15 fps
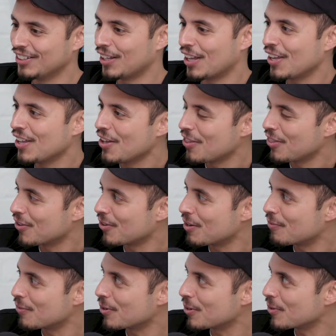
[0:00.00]
they're are. Like
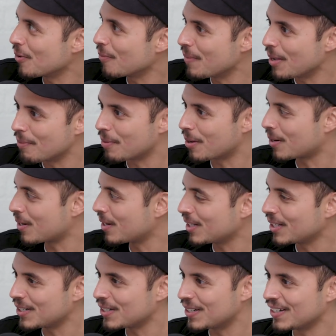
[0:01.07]
thirty-four-year-old male. You are.
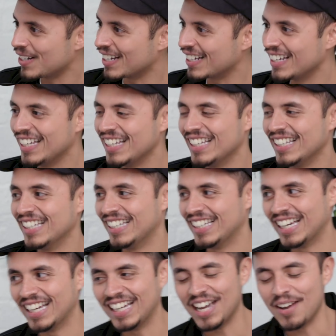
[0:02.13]
Yeah,
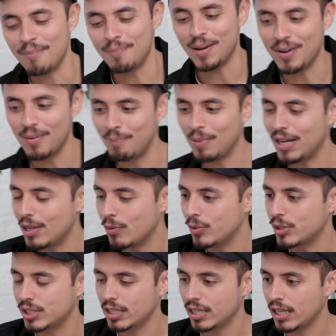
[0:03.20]
yeah, yeah. But, but it
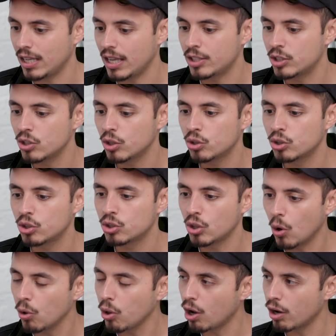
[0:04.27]
was, it took
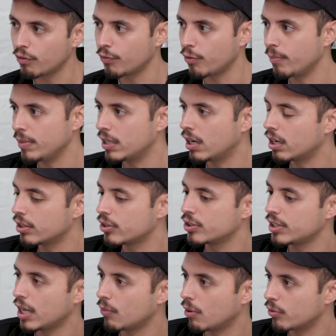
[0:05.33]
so long for me to
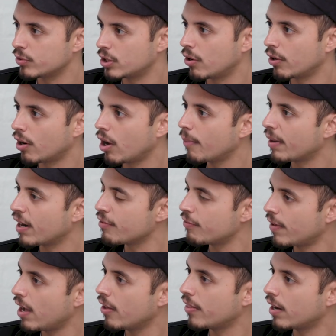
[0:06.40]
understand what was going on, but I
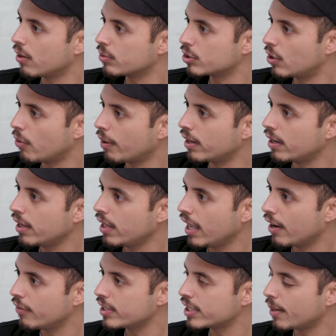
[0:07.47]
found that I was going,
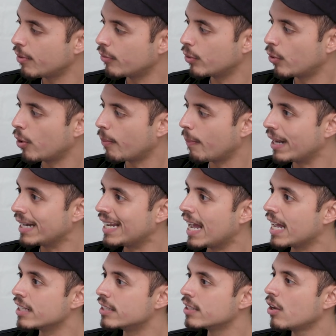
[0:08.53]
every time I would go to my
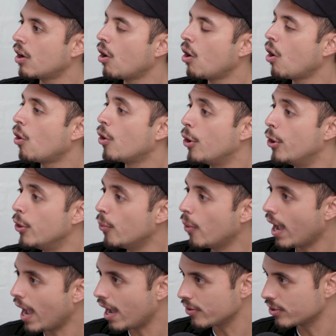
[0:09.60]
dad's new
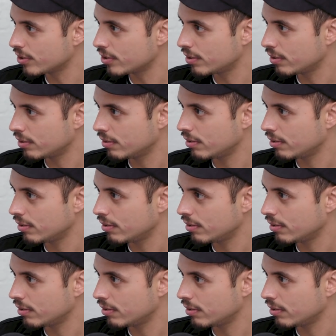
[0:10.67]
house,